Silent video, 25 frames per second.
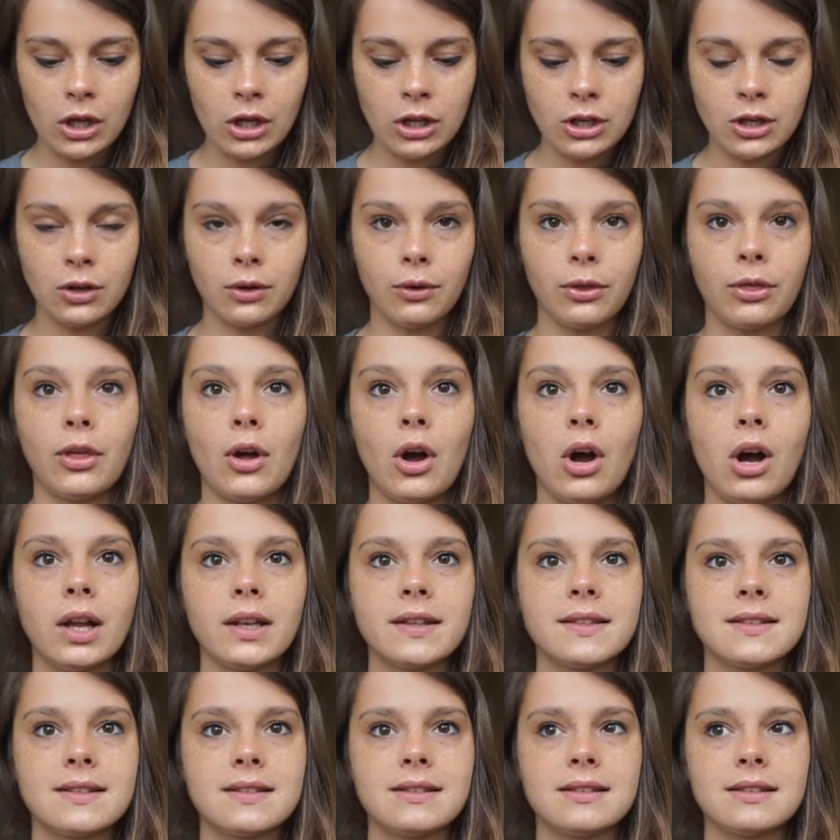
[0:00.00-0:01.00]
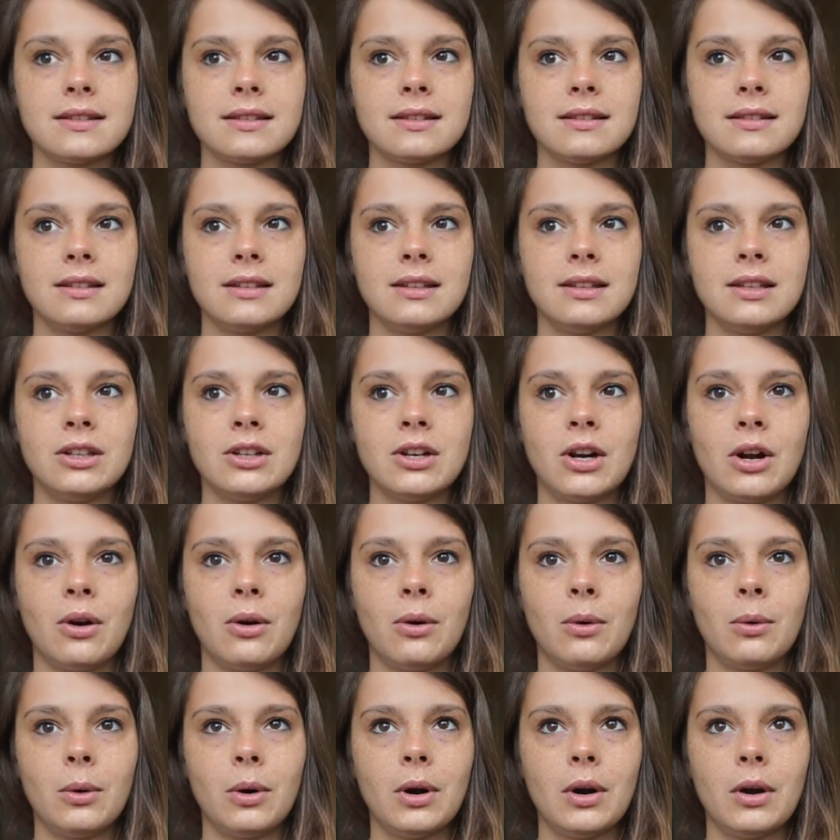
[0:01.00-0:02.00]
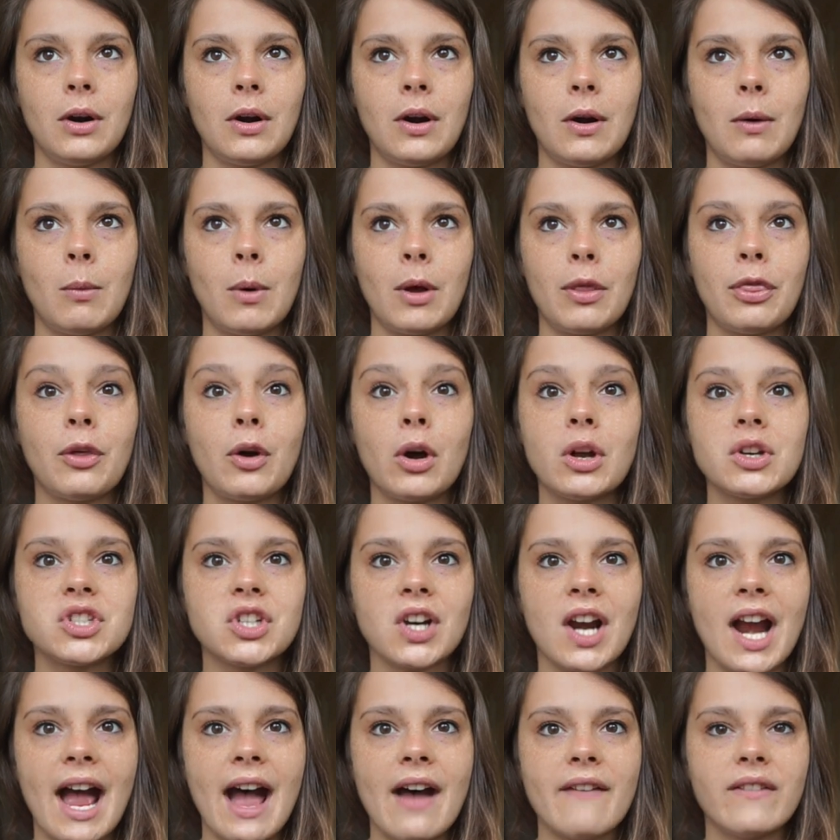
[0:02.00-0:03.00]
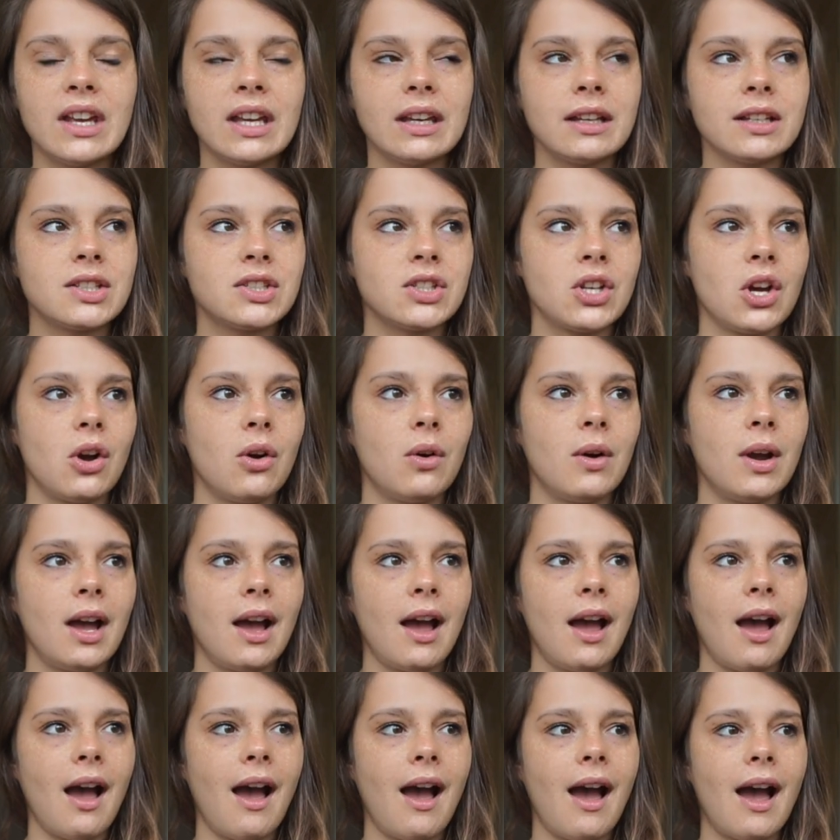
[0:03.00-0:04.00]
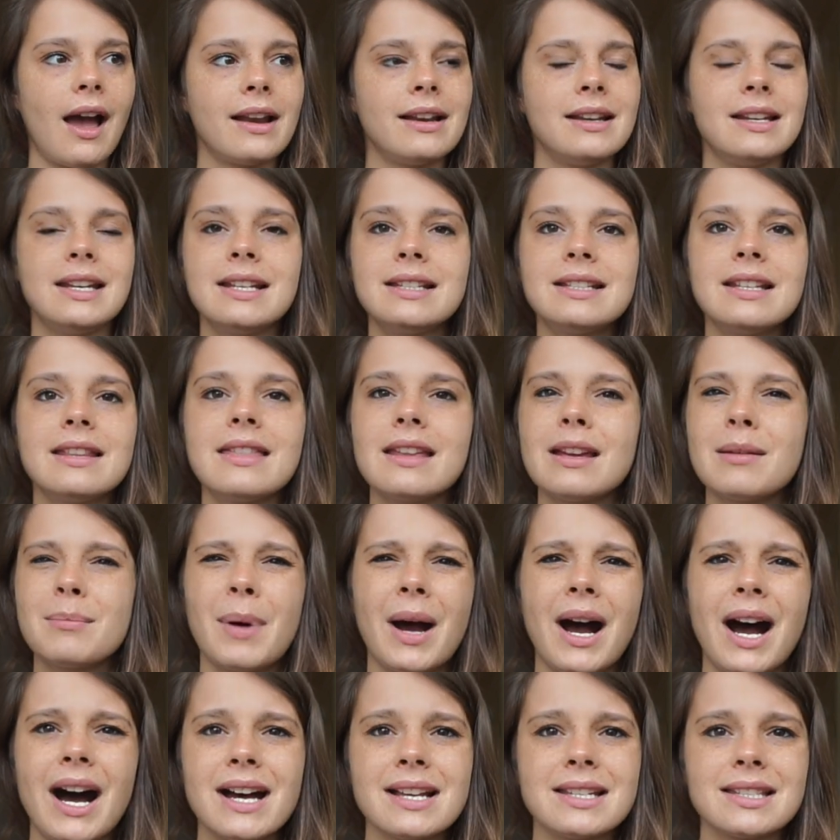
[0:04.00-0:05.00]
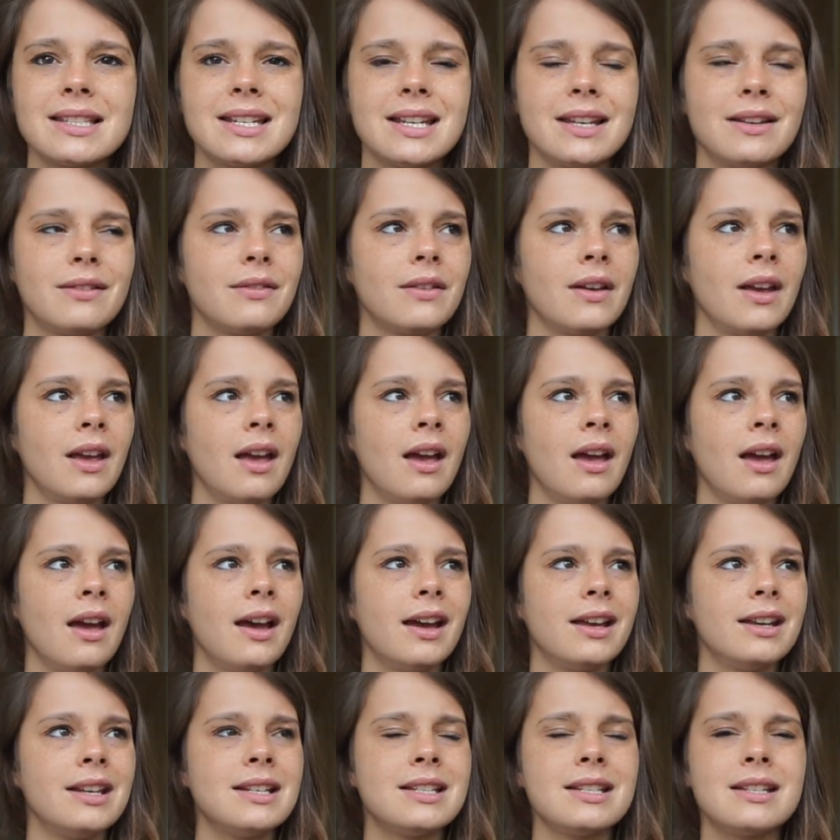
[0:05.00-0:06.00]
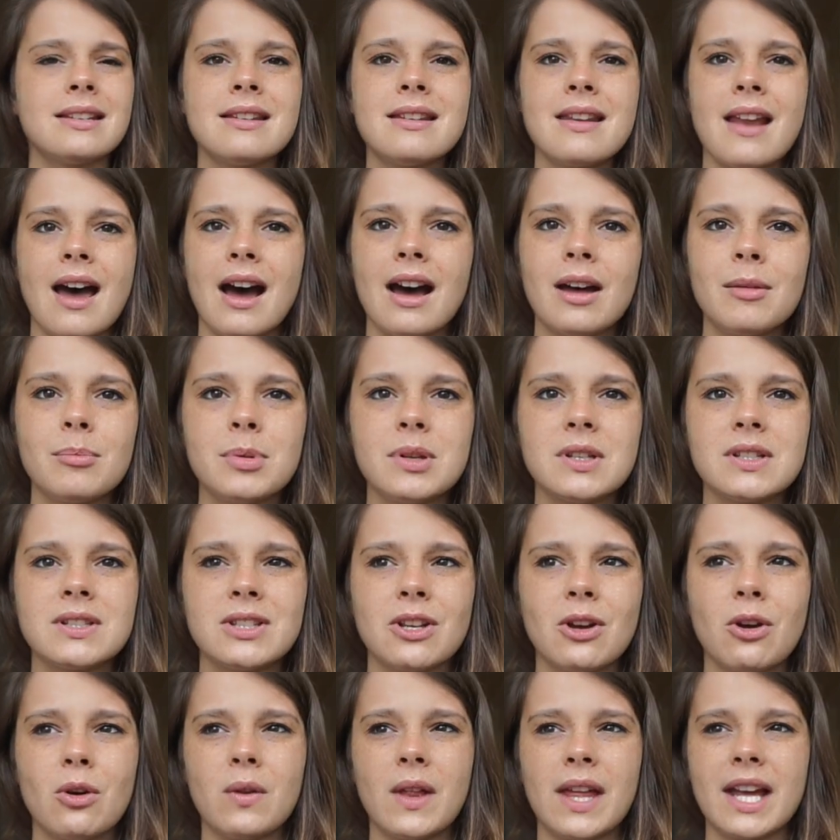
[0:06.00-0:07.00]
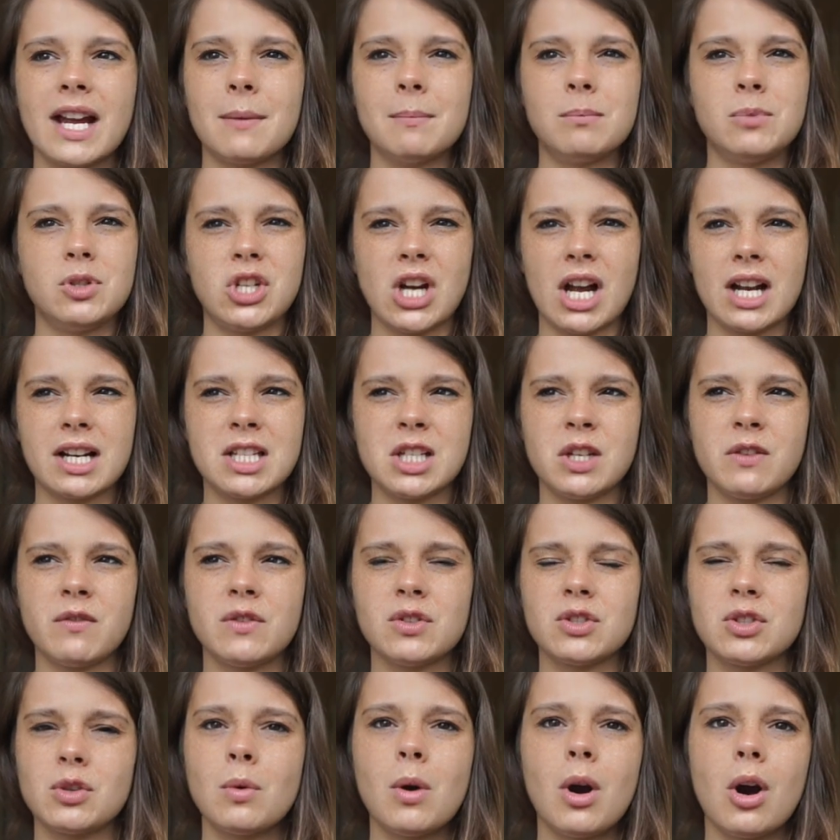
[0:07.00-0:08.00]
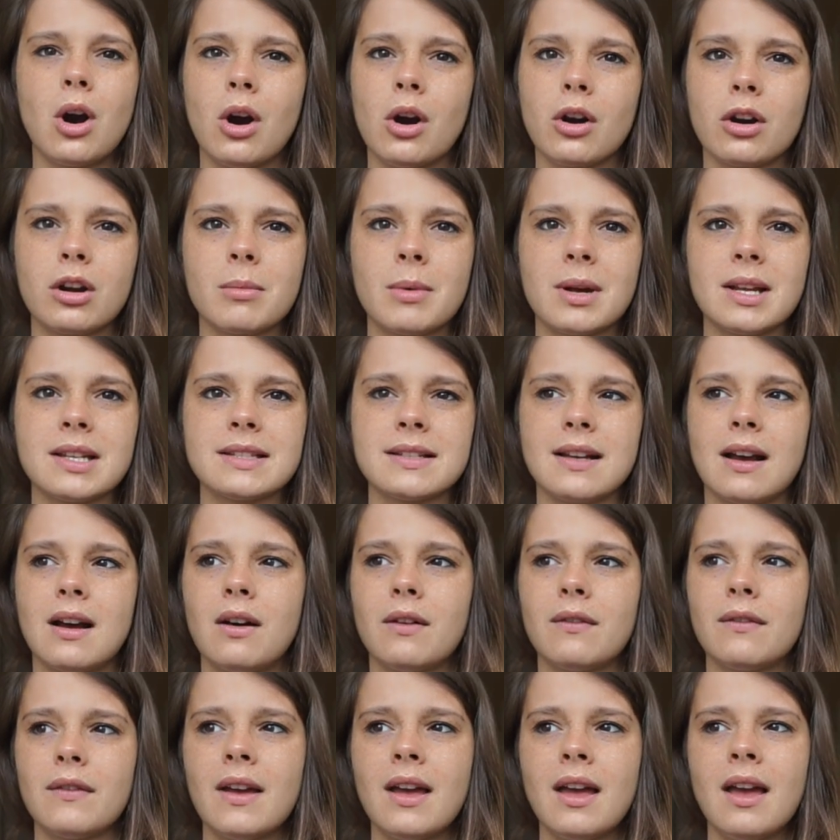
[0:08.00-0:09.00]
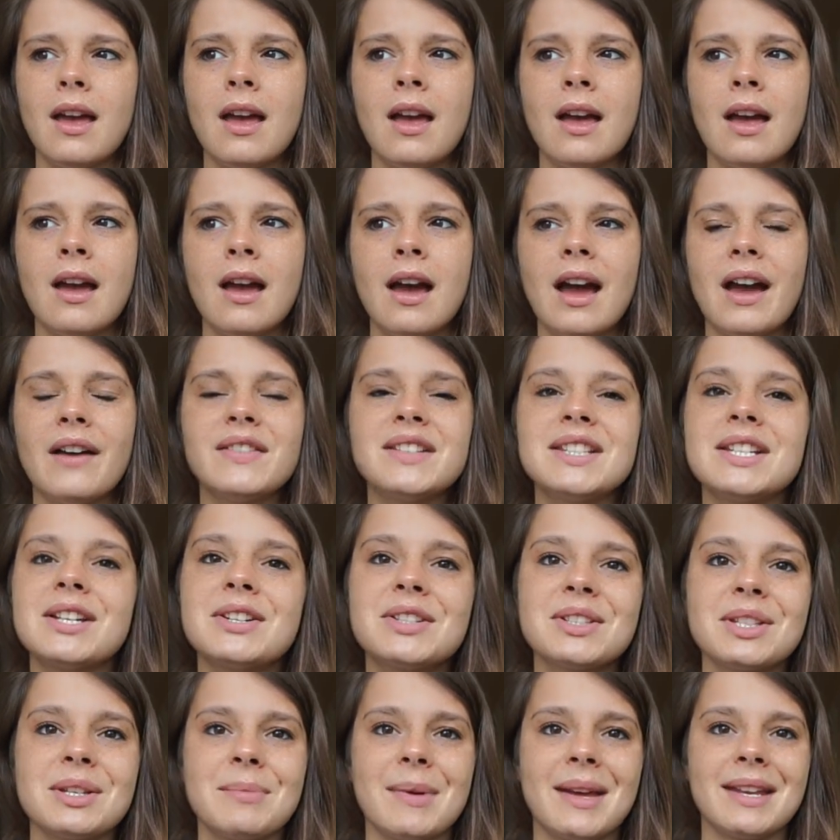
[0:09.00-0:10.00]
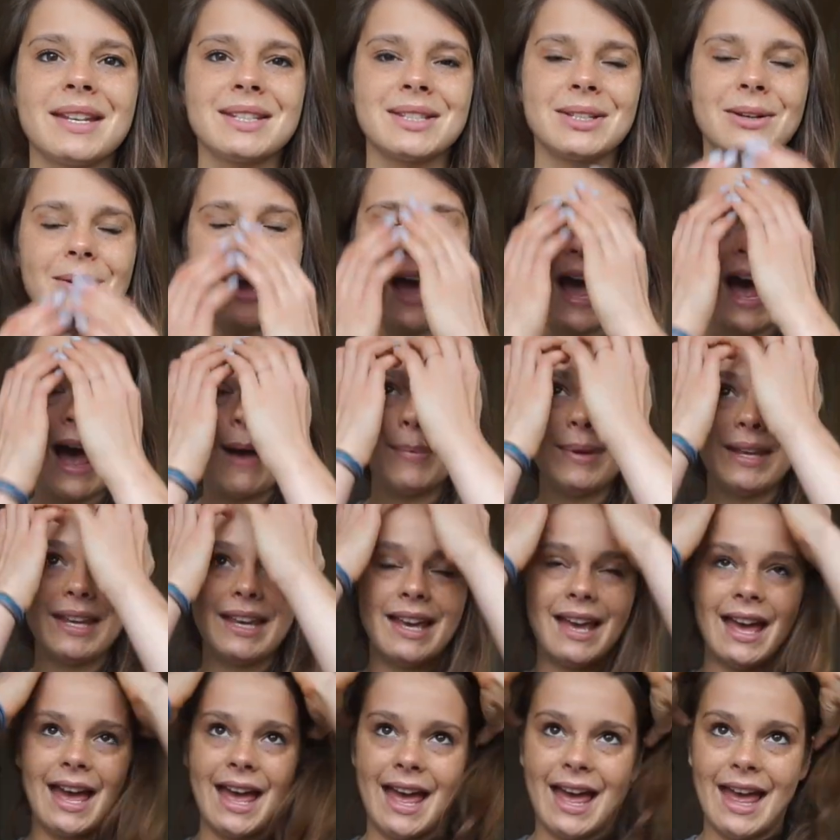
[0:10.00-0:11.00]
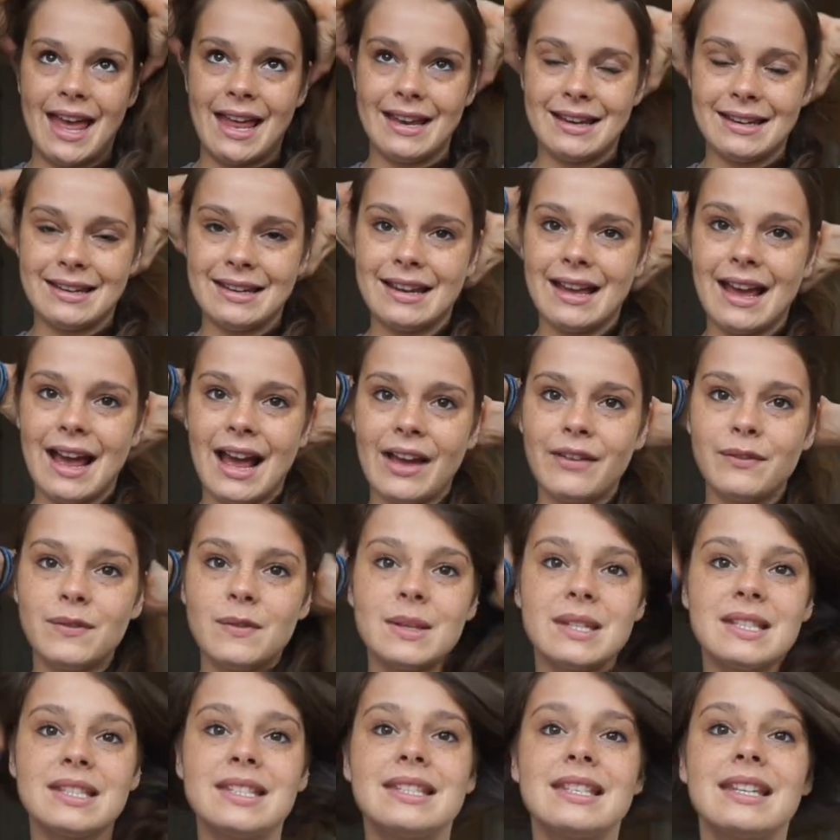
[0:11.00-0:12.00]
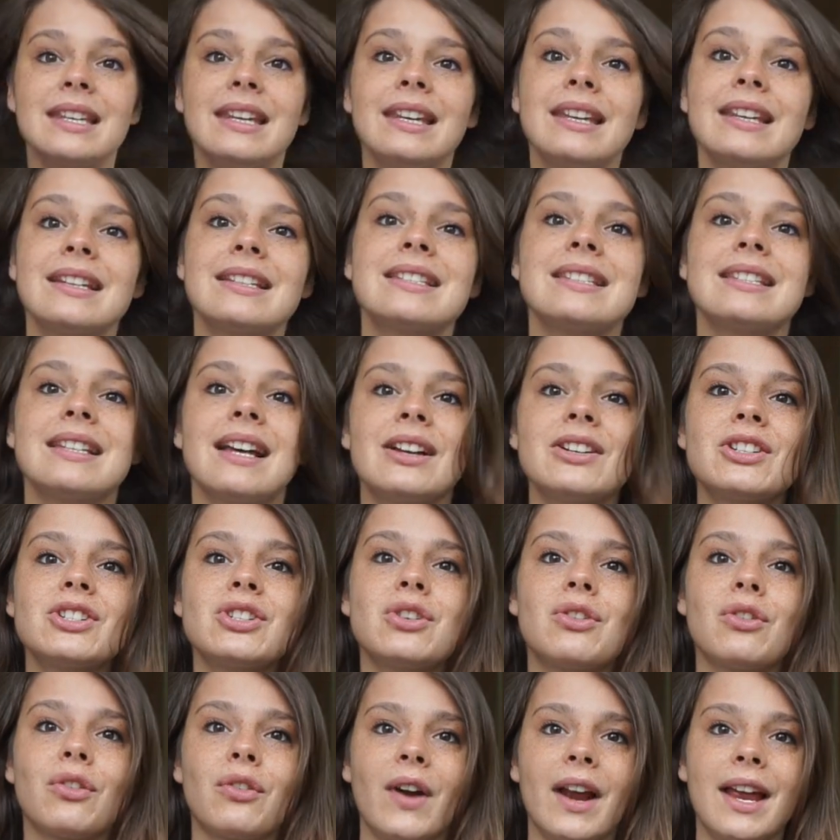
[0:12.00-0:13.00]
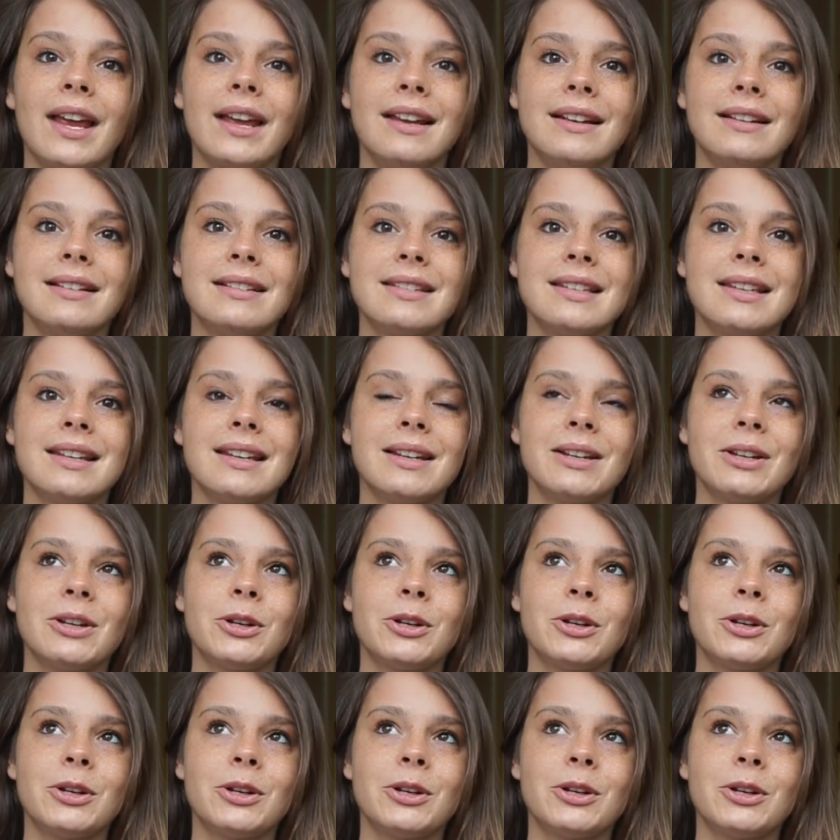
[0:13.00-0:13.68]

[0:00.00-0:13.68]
your thoughts, you know, what thoughts you're having. So I need to think positive. I need to not be so, like, objective and so hard on myself. I've seriously been so happy, and I've been seeing such great